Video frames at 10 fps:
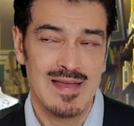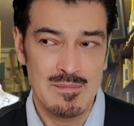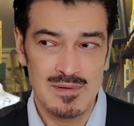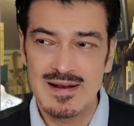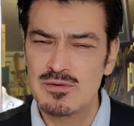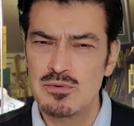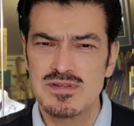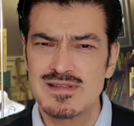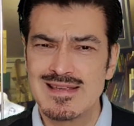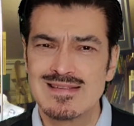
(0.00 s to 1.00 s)
It
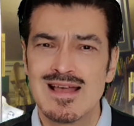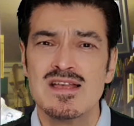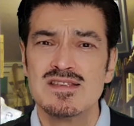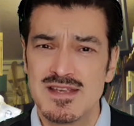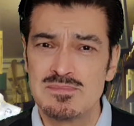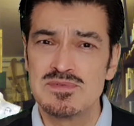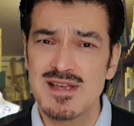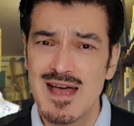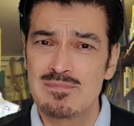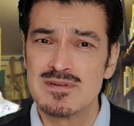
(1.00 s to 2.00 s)
always seems
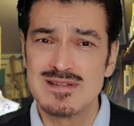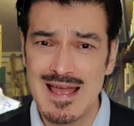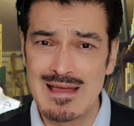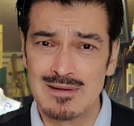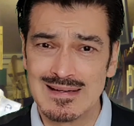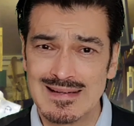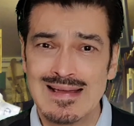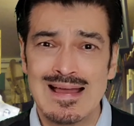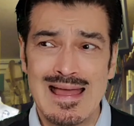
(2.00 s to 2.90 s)
to happen to Emily.